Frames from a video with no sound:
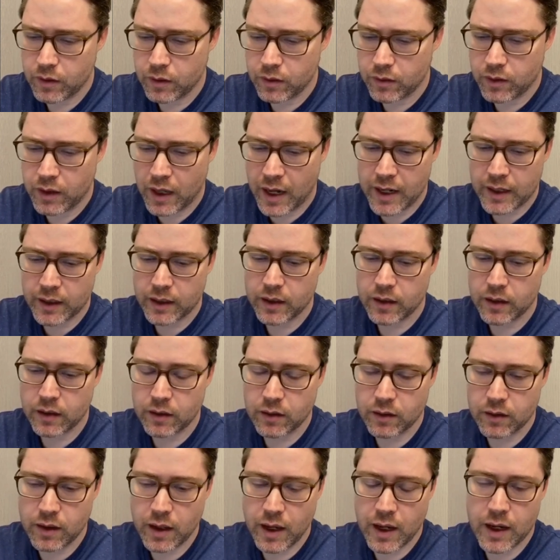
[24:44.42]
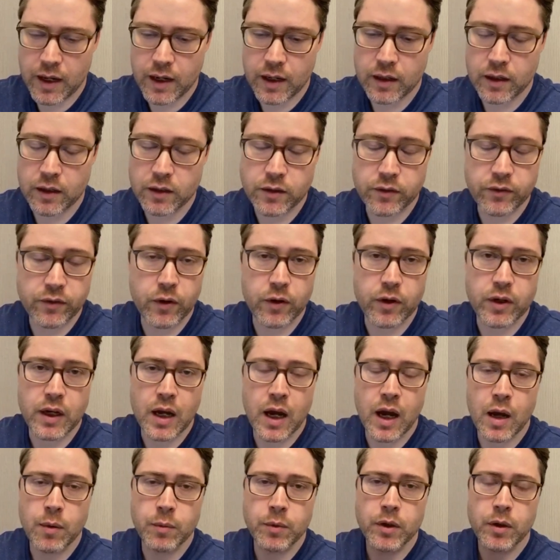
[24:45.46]
that is a very
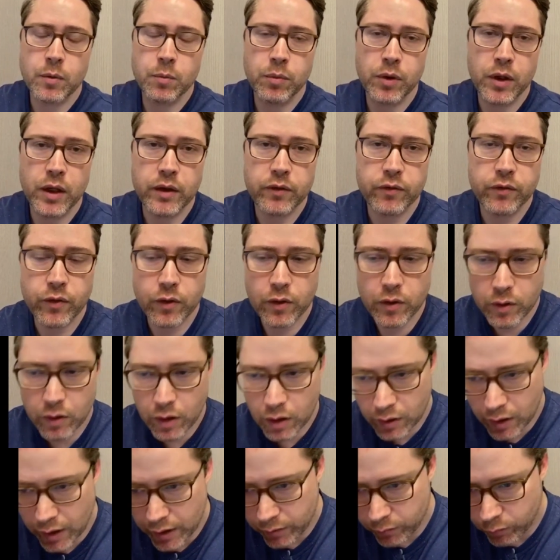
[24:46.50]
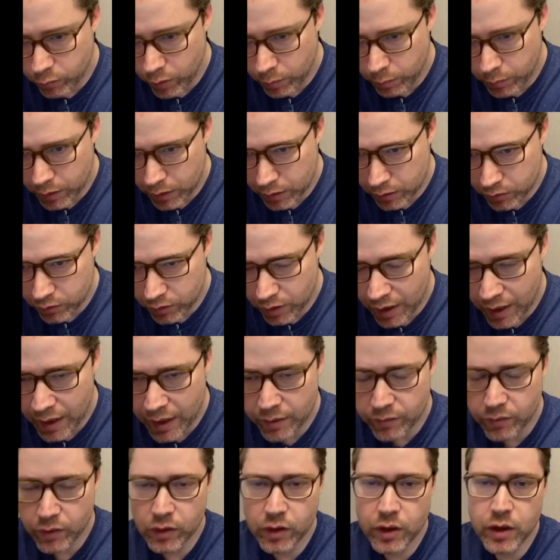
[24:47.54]
common complaint for a lot of women, is to
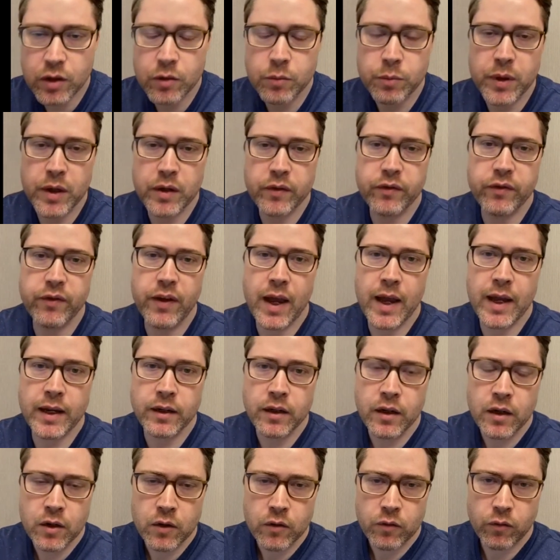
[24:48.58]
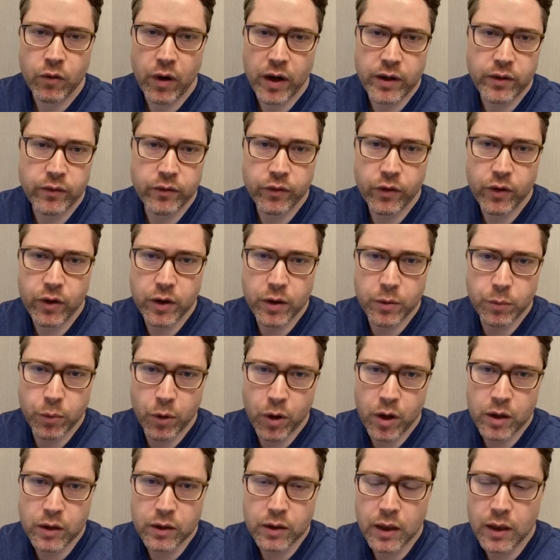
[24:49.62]
have a little bit of fat right in front of the
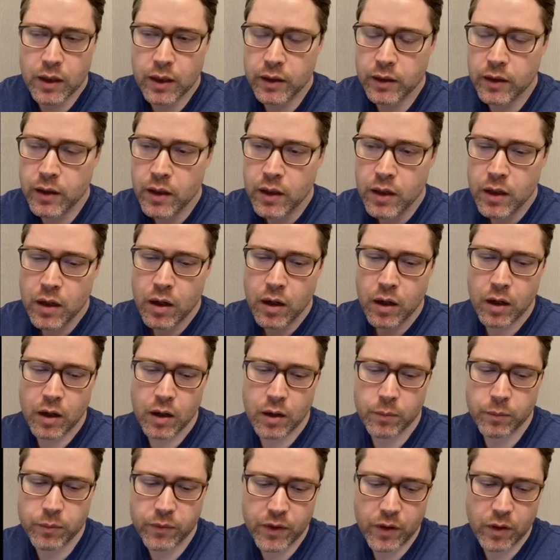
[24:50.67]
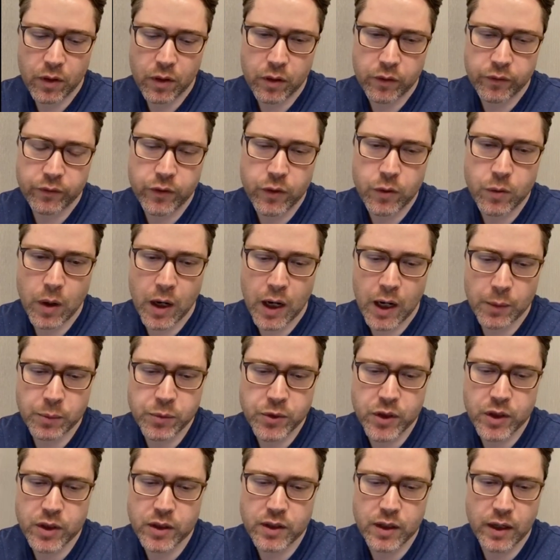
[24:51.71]
bra line. There are a few
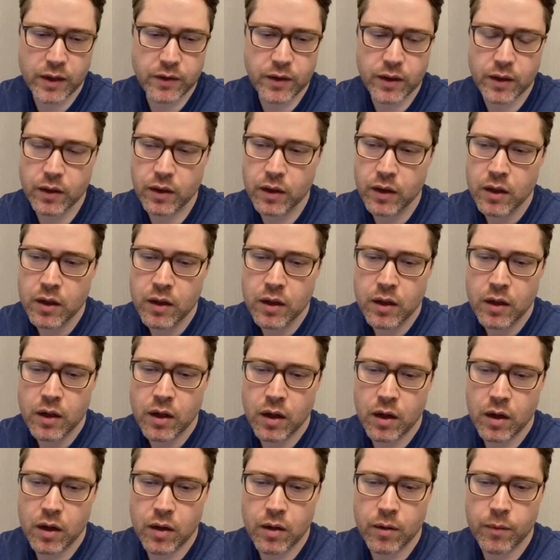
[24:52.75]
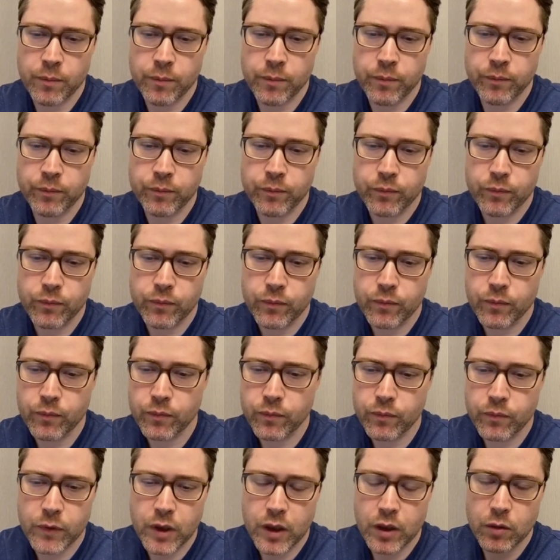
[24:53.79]
options. I think
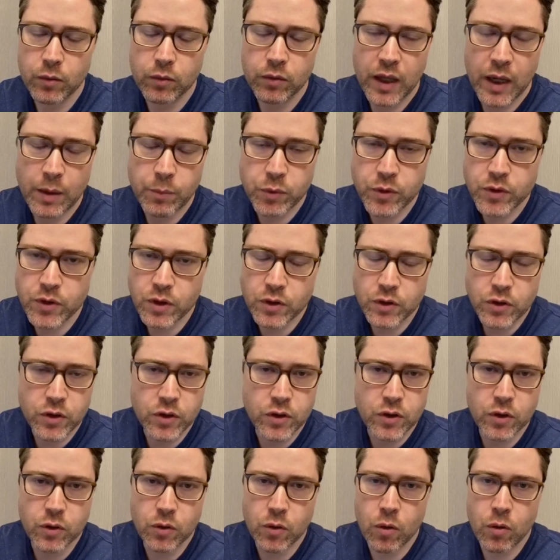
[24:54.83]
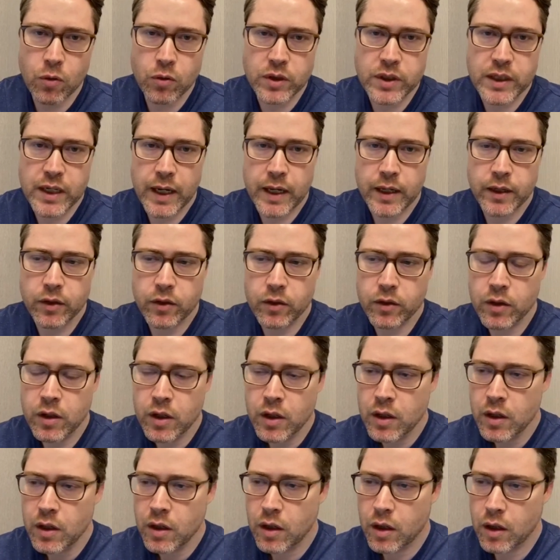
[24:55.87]
liposuction is the gold standard.
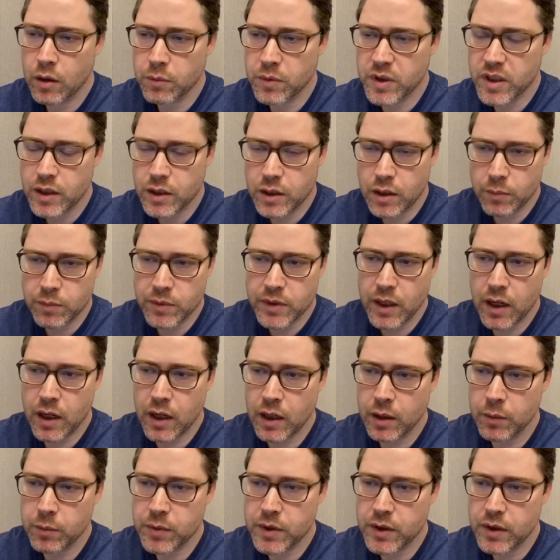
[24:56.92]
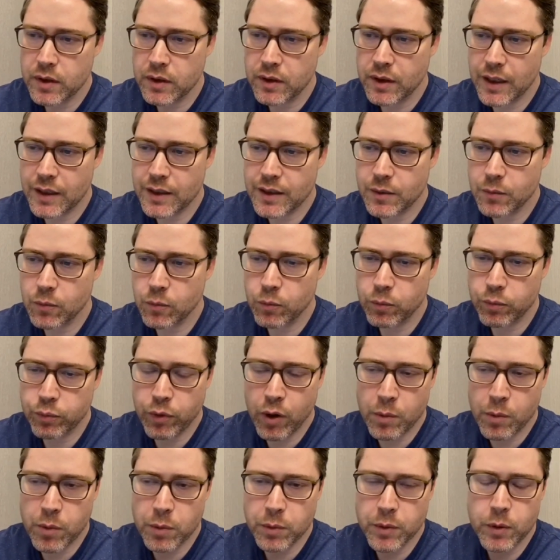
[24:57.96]
Sometimes that's
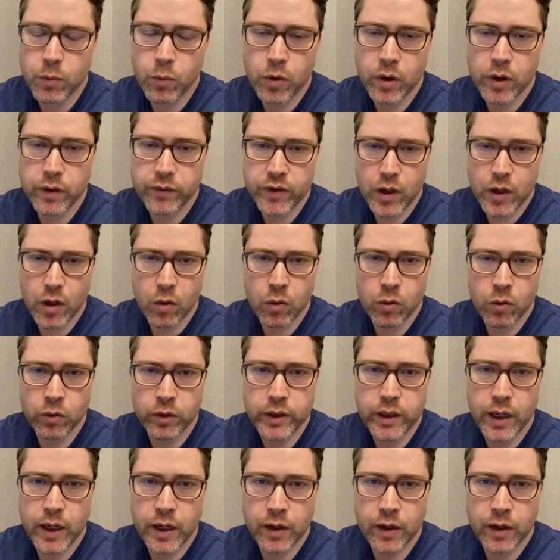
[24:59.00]
probably one of the only